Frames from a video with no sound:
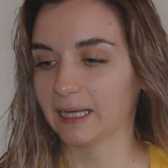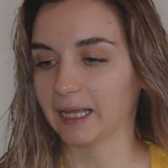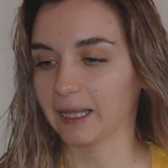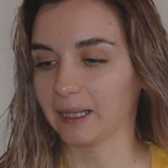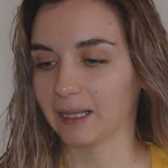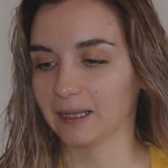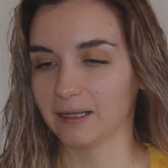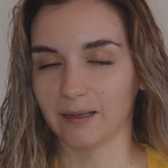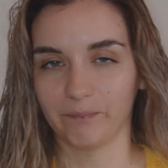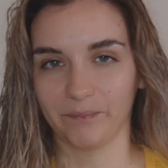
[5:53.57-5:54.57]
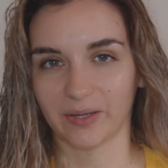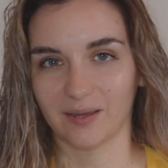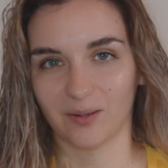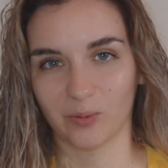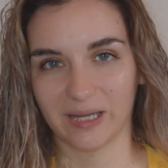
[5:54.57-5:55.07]
And yeah, I
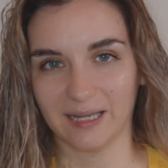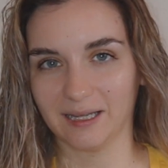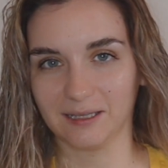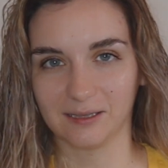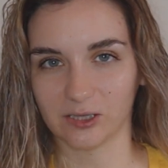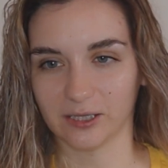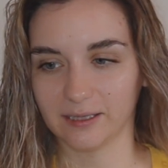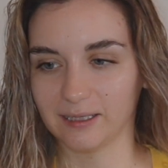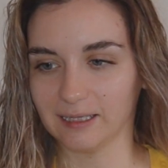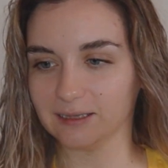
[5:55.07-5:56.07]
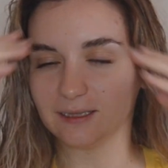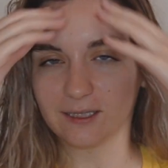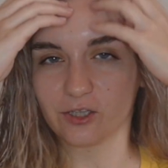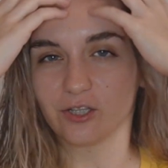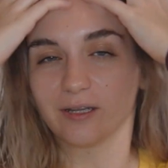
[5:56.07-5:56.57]
think we can get started. Let's
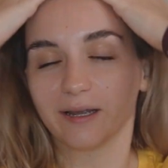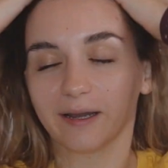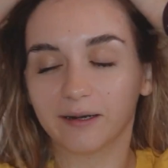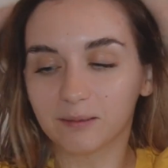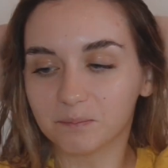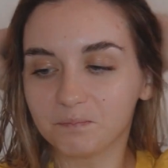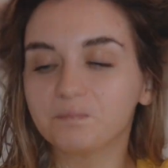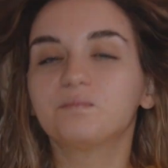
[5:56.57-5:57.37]
section the hair.